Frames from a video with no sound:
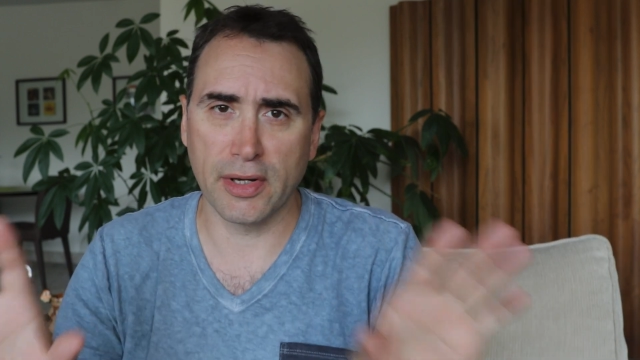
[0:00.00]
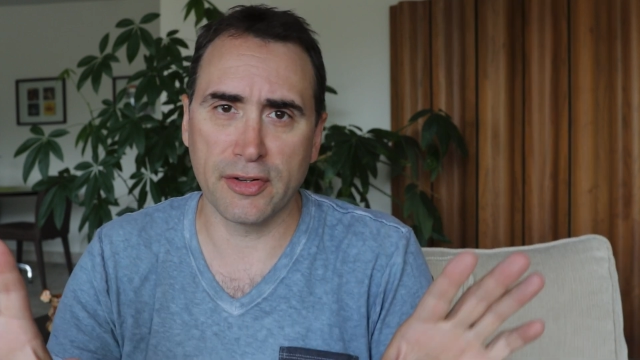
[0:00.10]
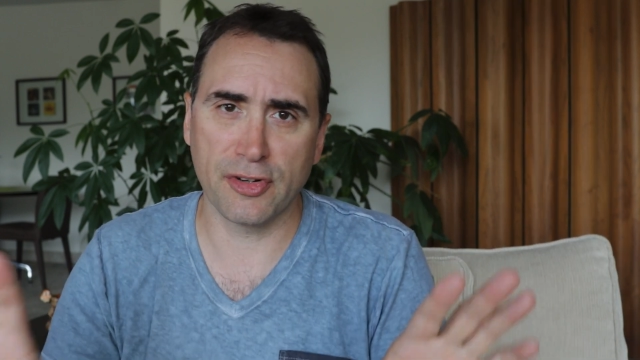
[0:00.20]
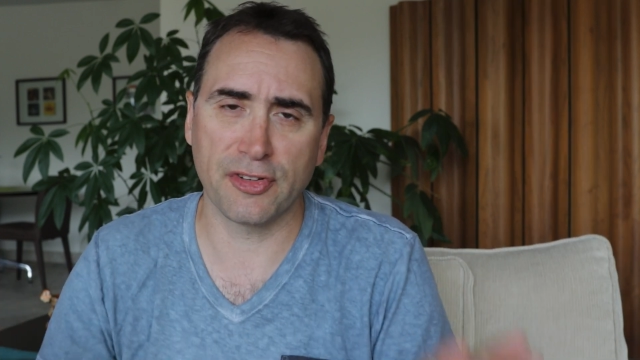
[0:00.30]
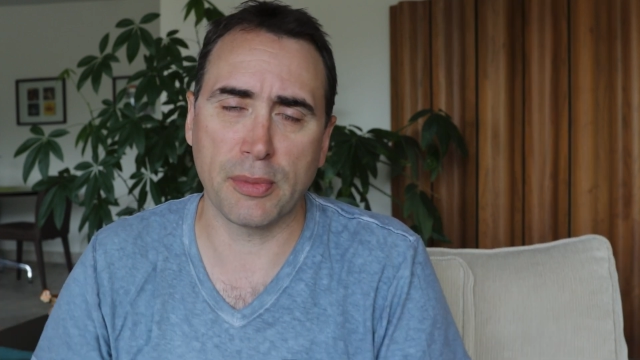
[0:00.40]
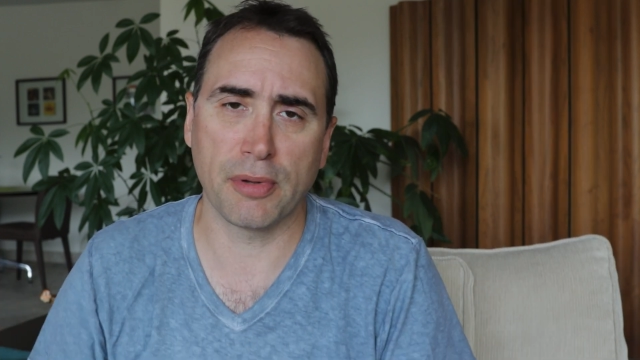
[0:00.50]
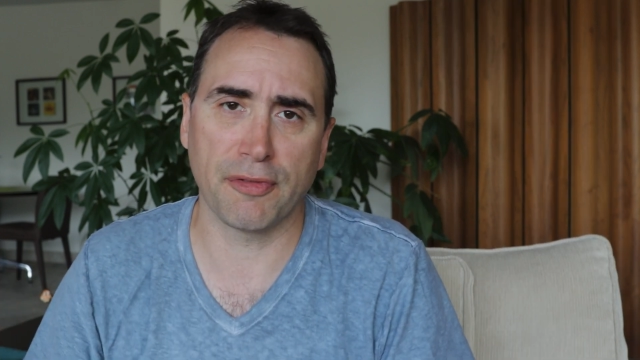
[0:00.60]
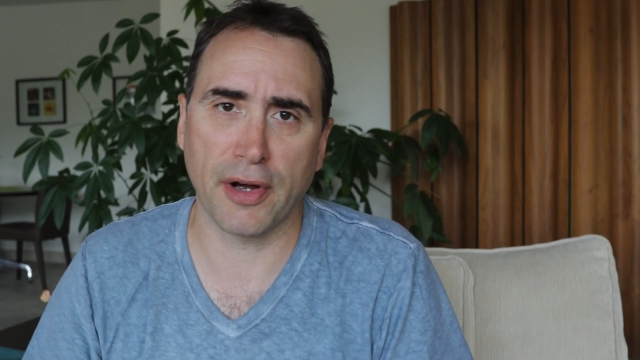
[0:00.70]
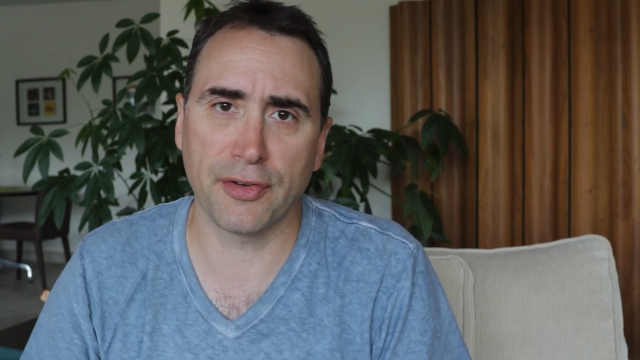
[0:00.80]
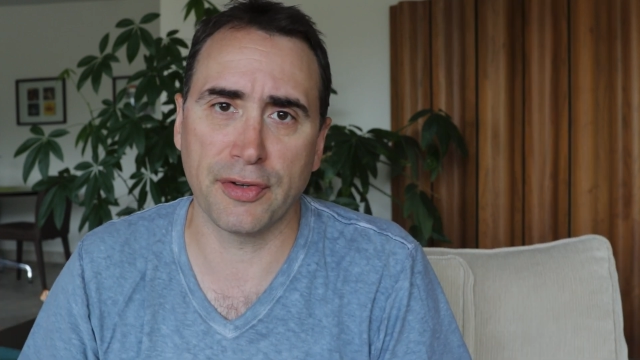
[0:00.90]
It just
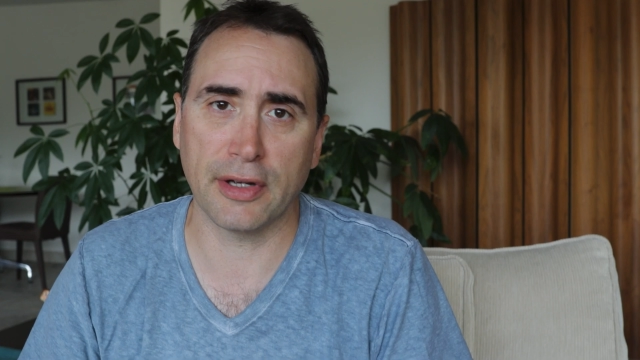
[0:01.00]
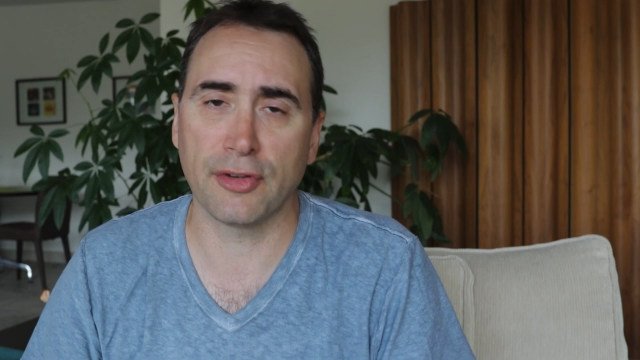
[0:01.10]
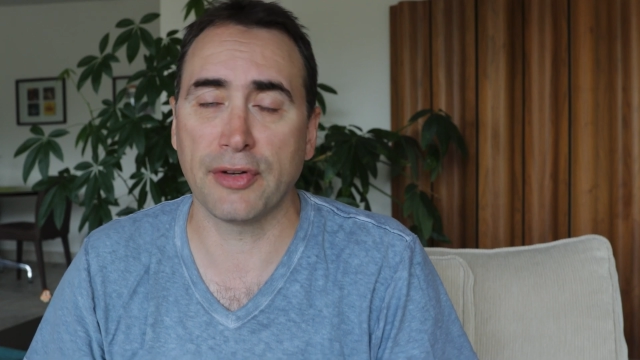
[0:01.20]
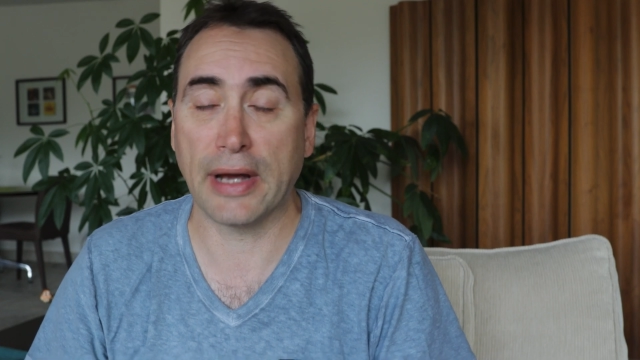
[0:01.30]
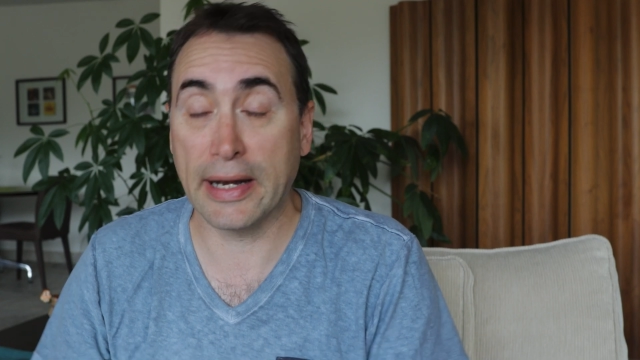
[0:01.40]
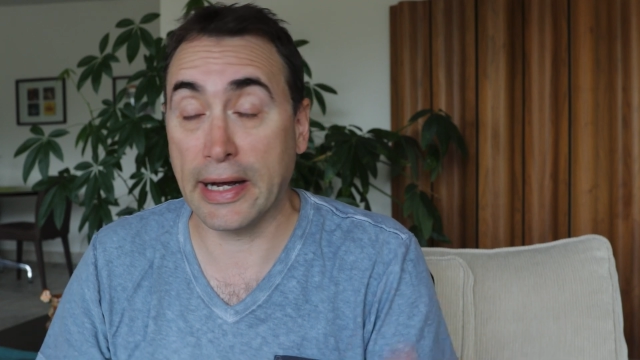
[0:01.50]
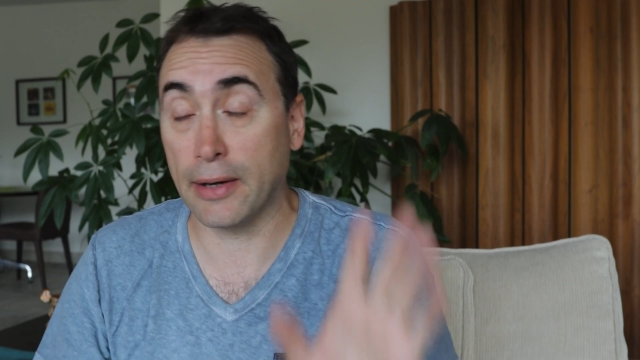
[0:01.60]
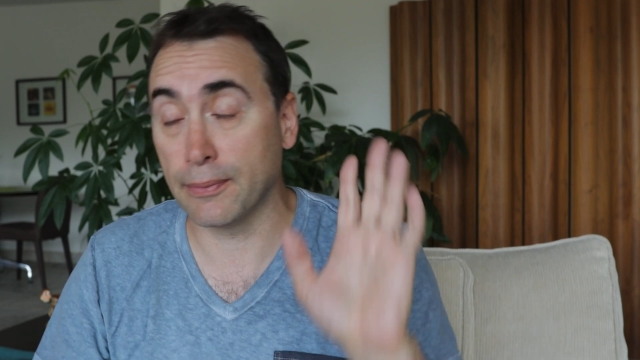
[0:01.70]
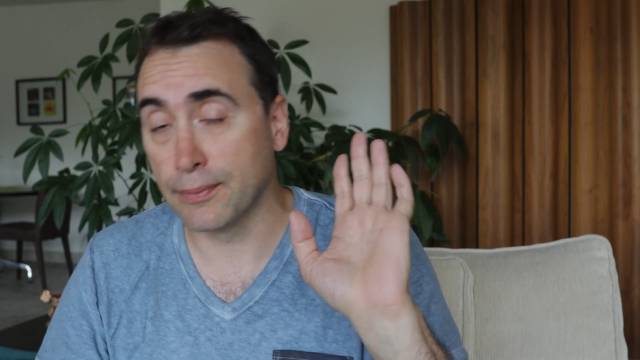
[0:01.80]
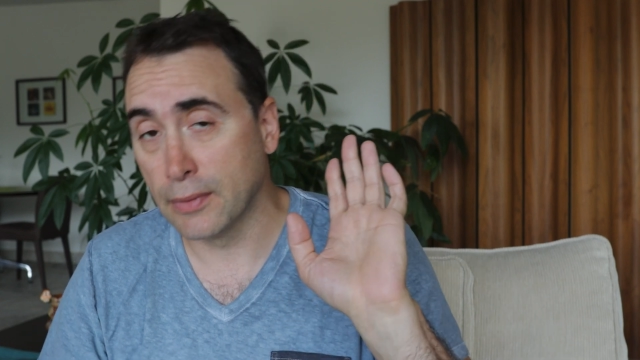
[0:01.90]
simplifies things.
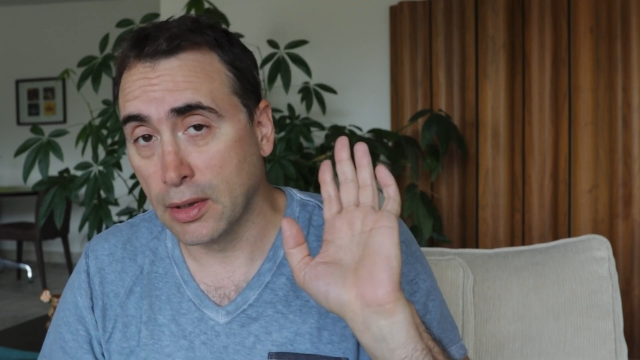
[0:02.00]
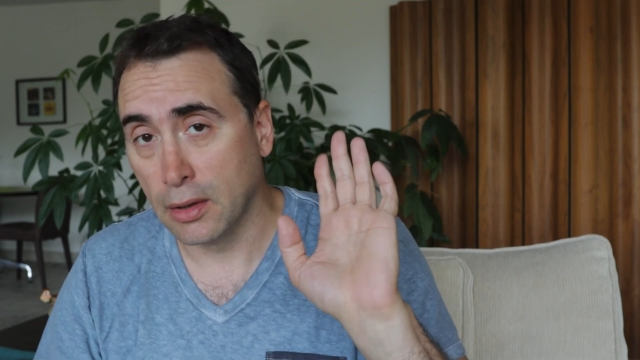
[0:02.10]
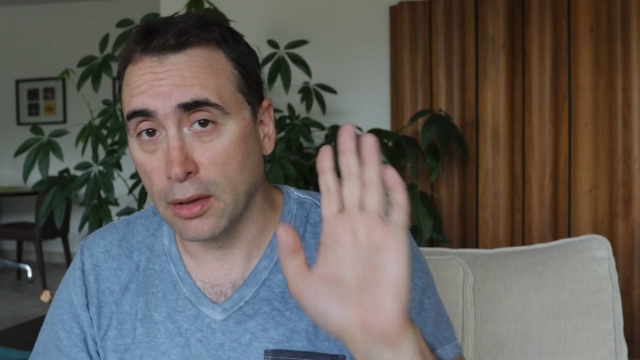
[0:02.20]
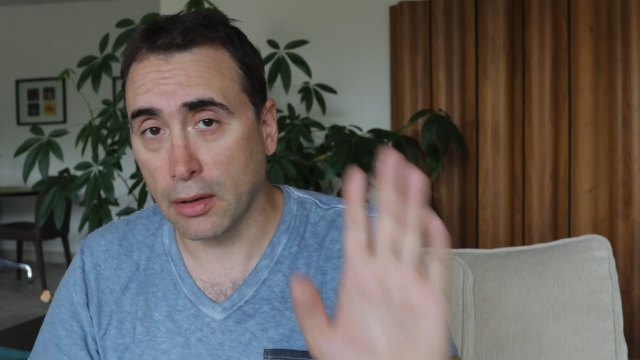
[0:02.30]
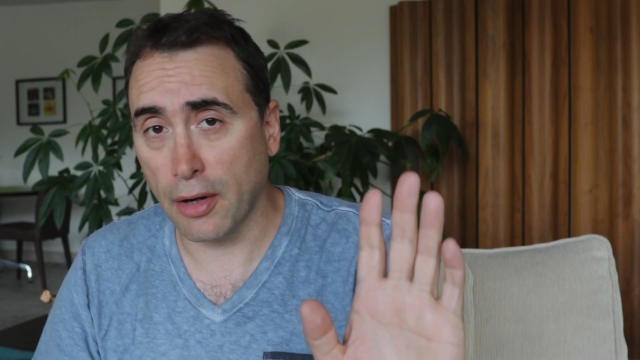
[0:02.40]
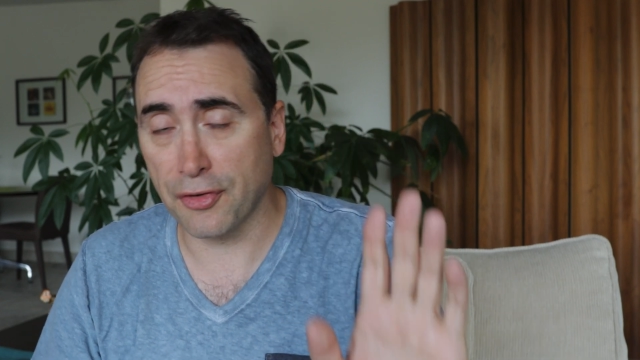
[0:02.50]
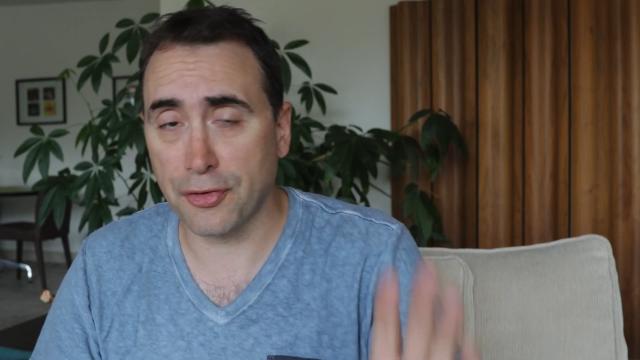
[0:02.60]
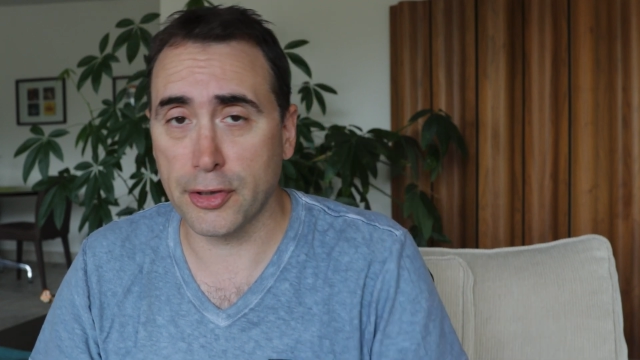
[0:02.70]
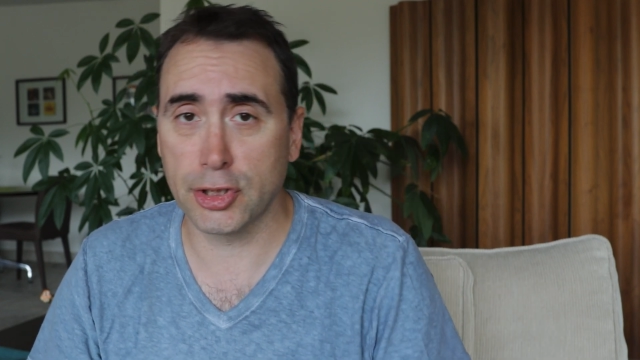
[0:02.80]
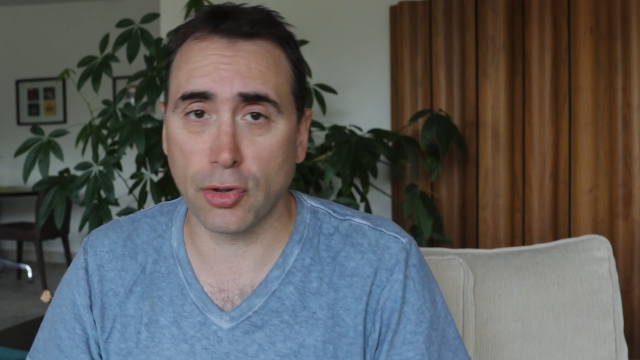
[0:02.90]
Anyhow, long
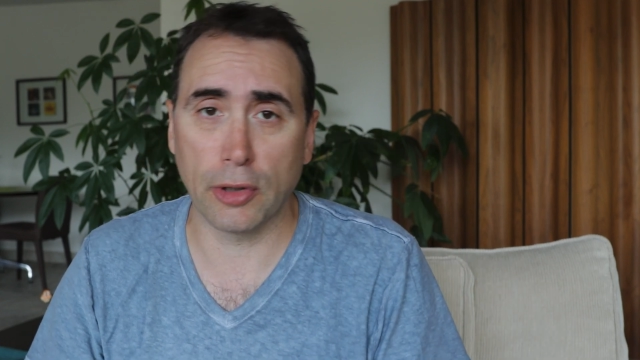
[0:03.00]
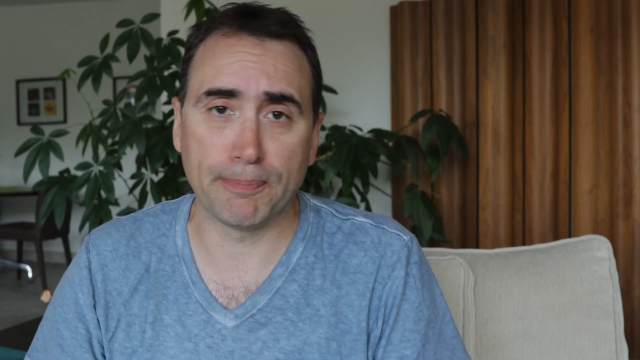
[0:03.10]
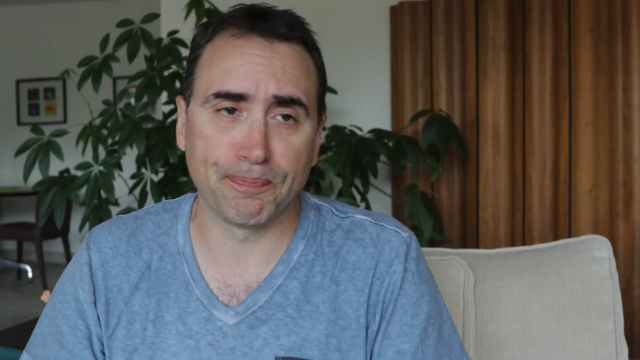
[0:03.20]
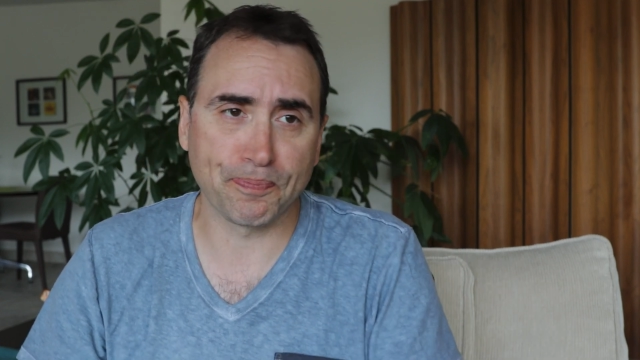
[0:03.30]
story short,